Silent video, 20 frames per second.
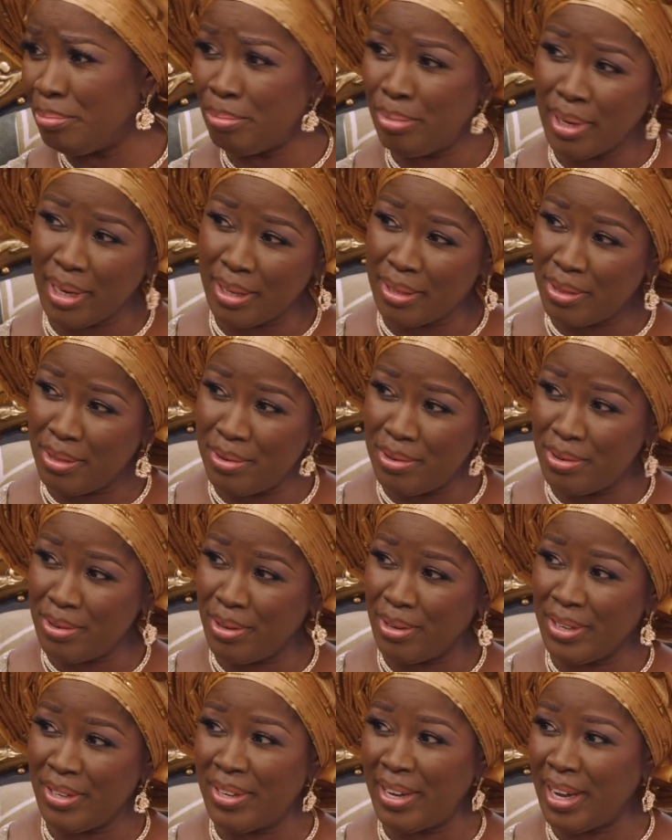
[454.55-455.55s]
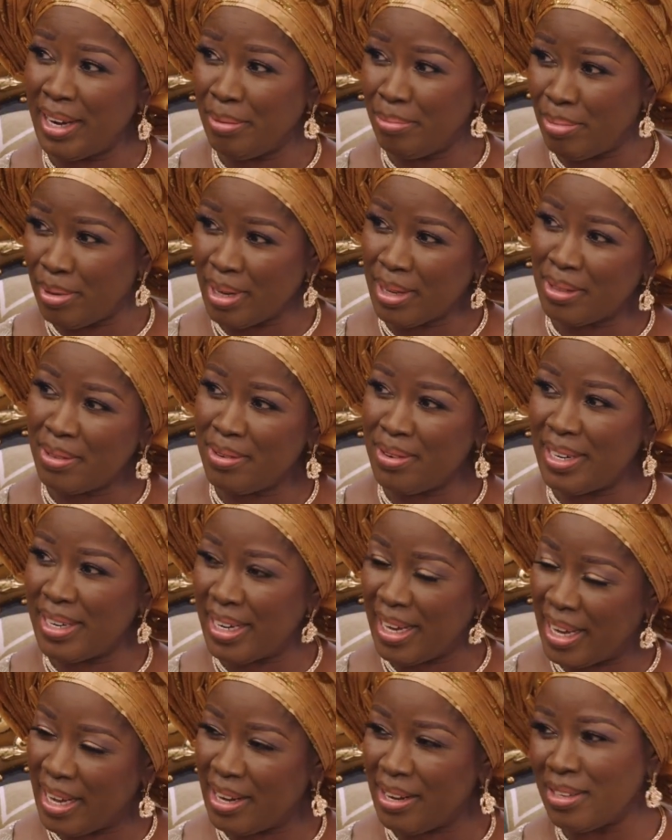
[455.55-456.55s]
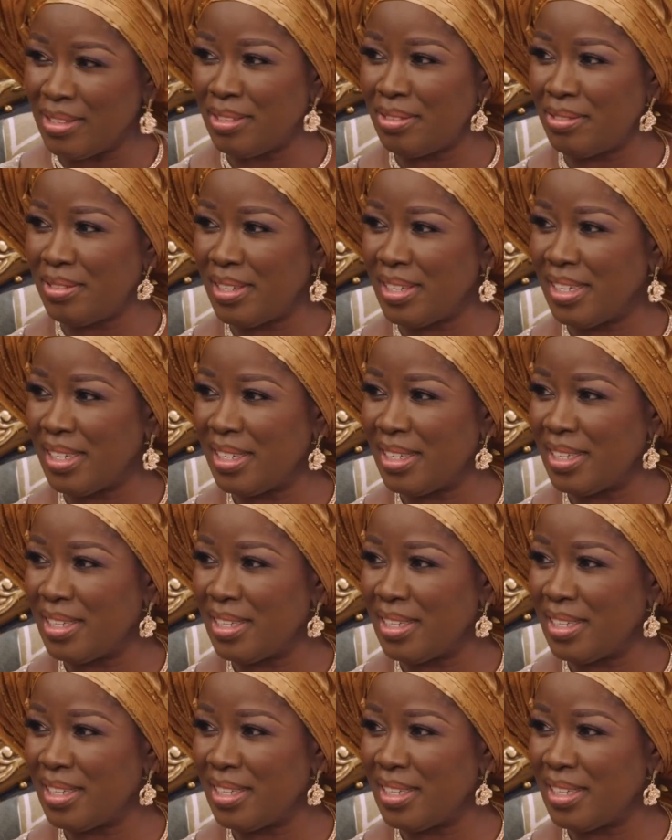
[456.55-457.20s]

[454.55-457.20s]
break through, or you got a breakthrough in that industry?